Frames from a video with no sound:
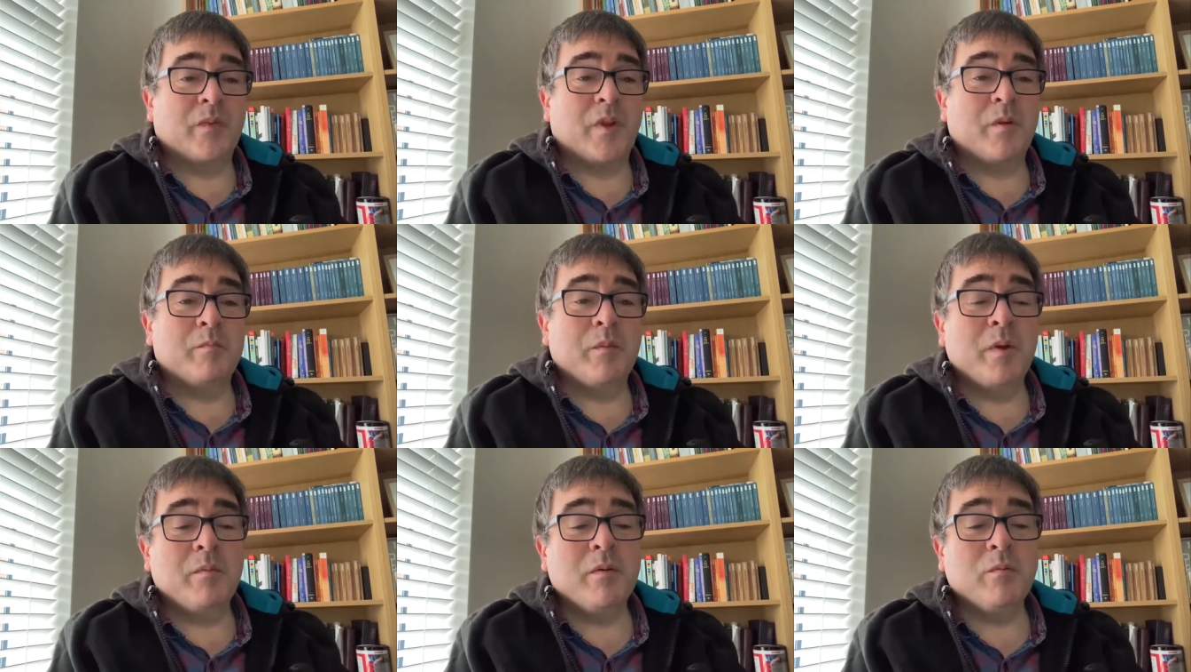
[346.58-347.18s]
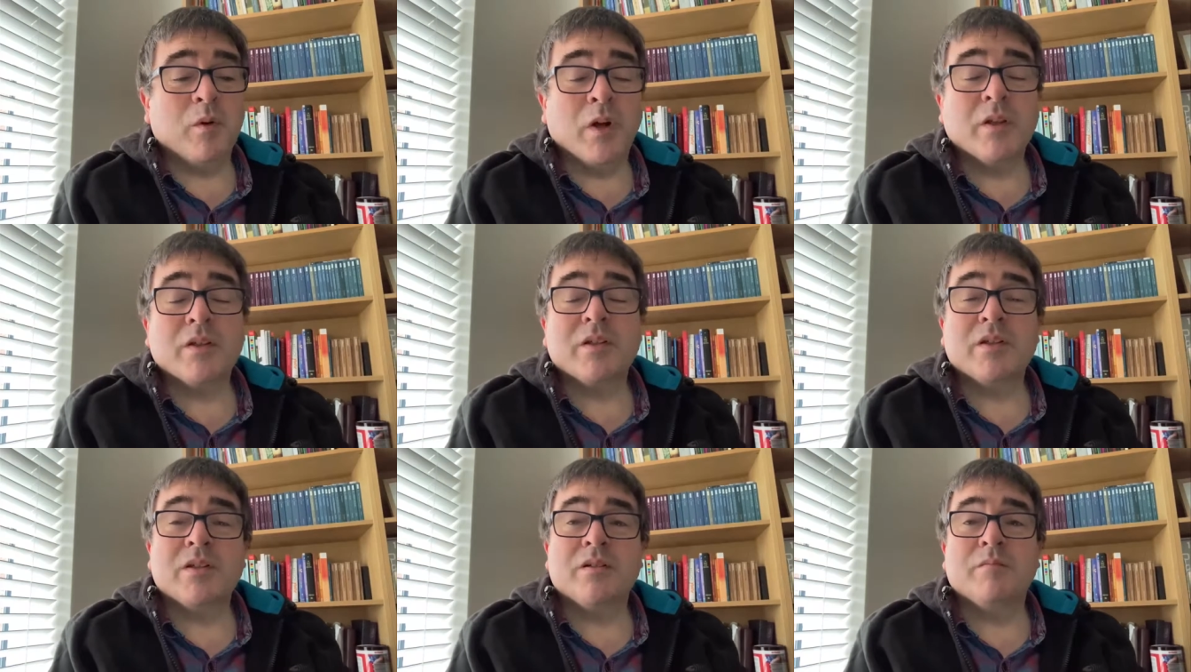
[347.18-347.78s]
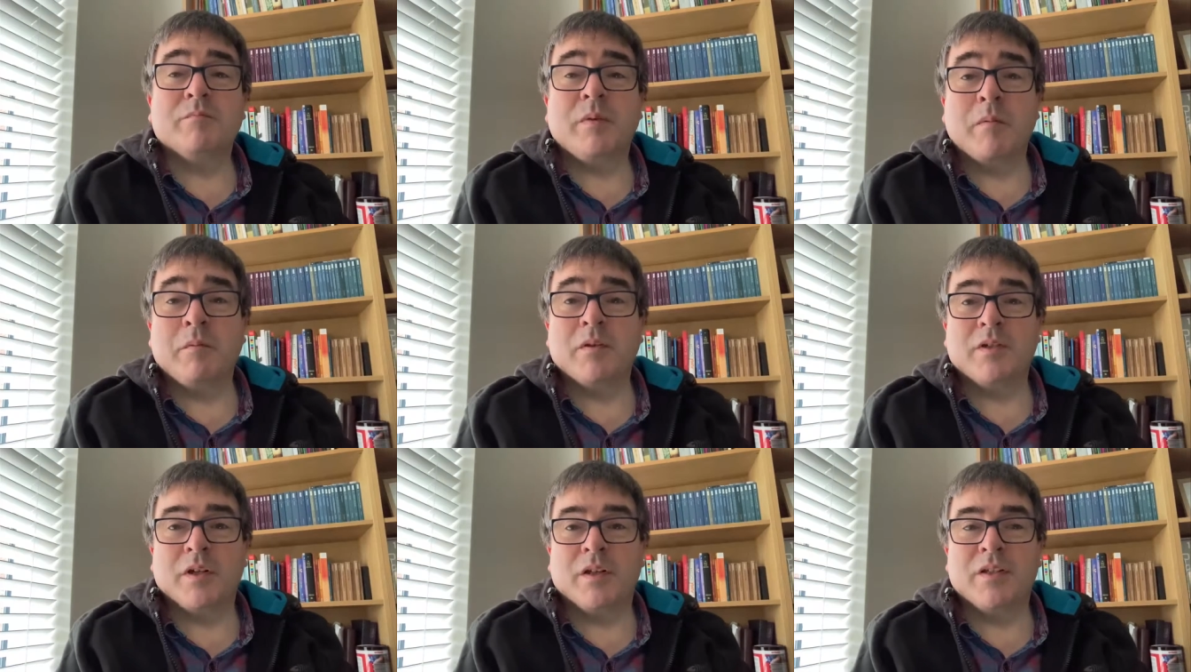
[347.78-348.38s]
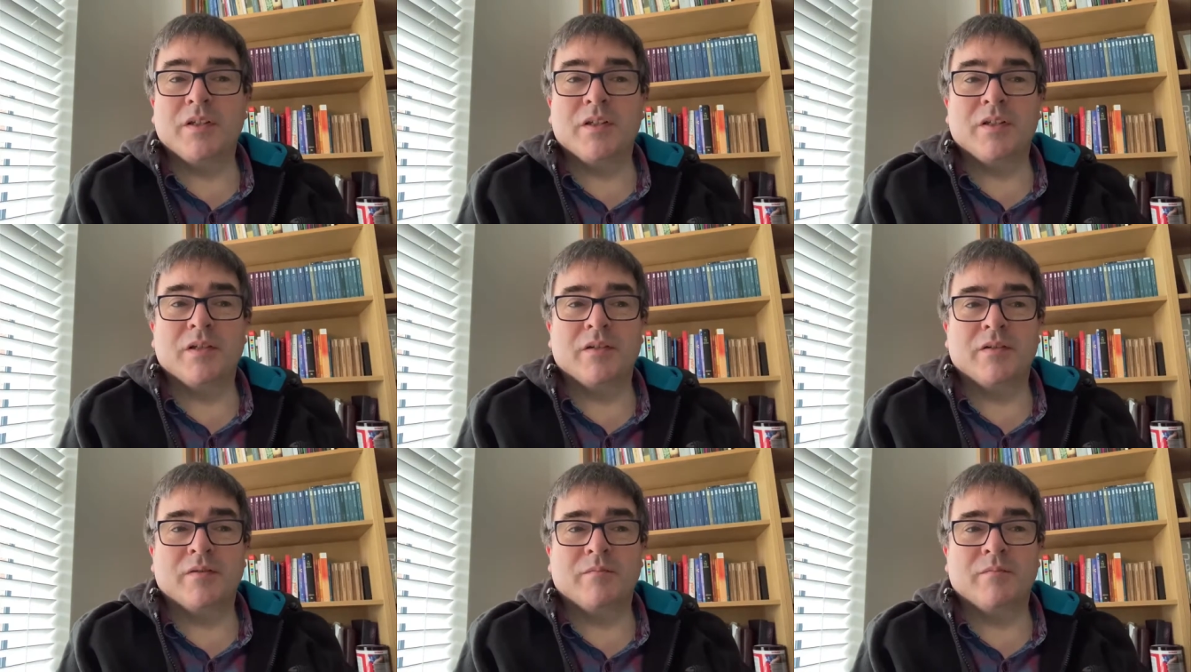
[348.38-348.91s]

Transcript: People watch and people judge.